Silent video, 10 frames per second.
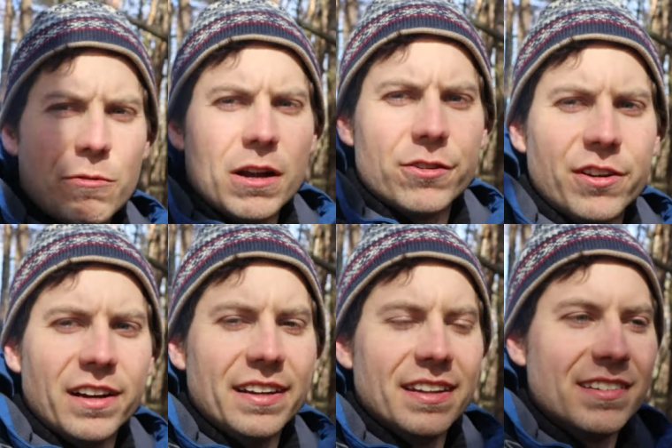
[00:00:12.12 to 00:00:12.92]
in
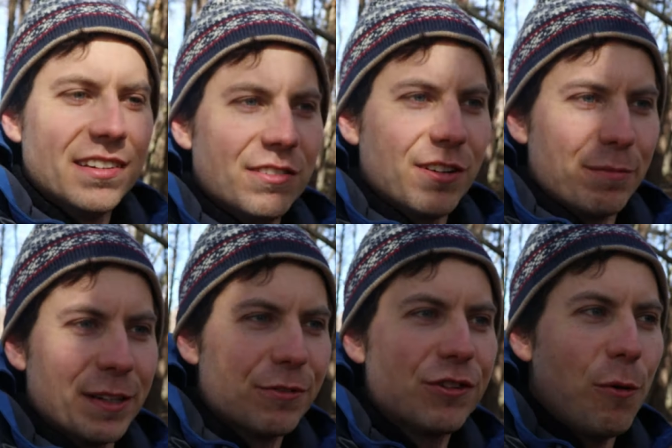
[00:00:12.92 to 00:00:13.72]
Russia, and this is
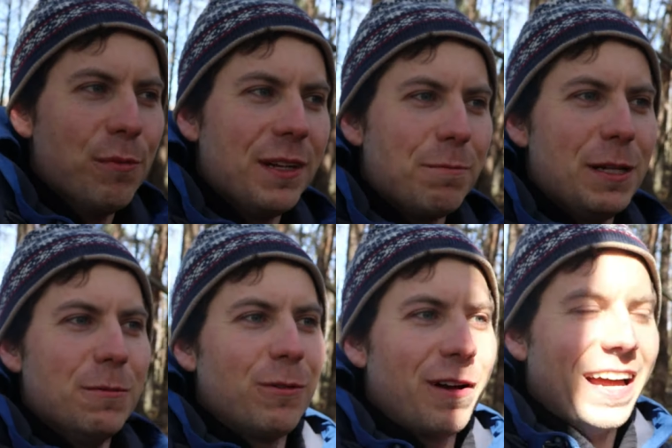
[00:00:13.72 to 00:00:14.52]
something so many
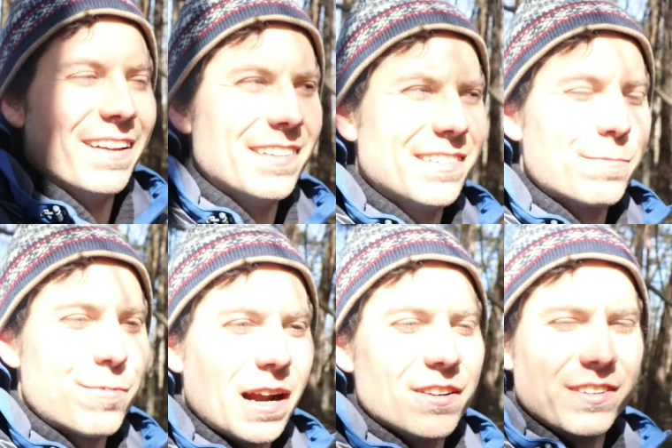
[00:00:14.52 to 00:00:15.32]
people have this
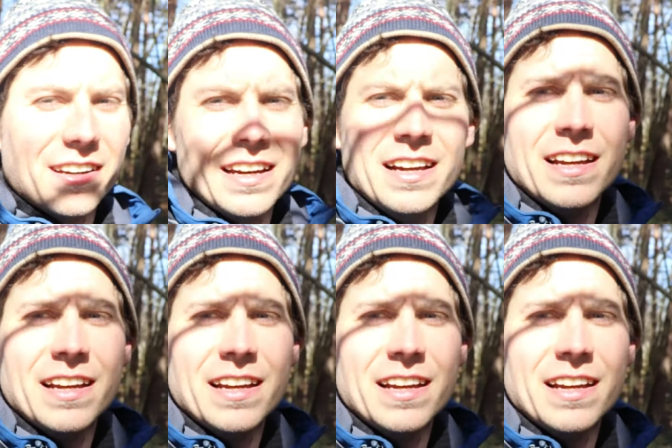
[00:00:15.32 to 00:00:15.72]
impression,